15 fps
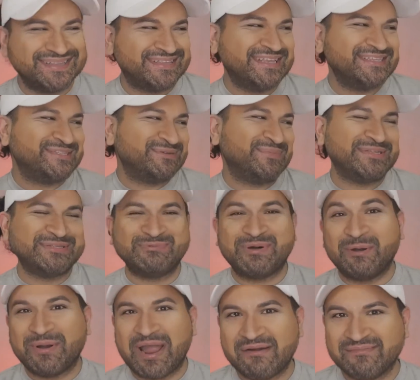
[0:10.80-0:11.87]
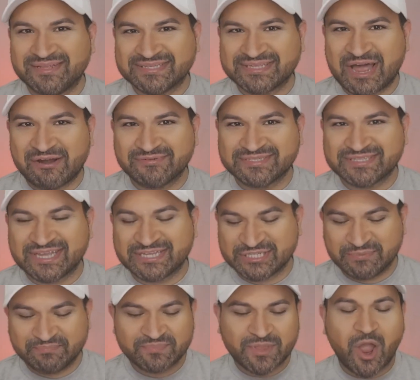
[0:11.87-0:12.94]
This is the reason why we're having this
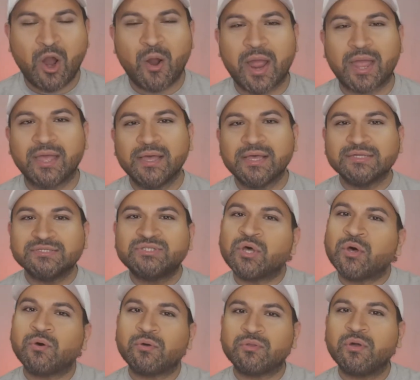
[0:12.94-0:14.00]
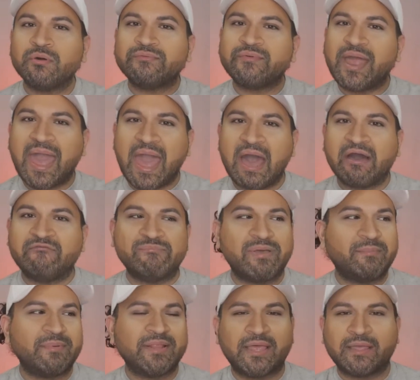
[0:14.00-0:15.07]
conversation. All right, so you ever have
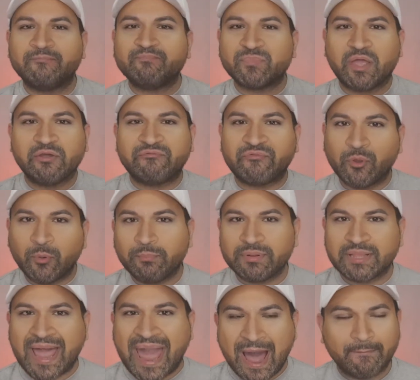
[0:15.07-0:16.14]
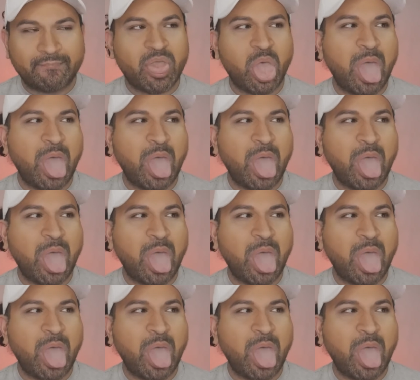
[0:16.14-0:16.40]
maybe like a few palettes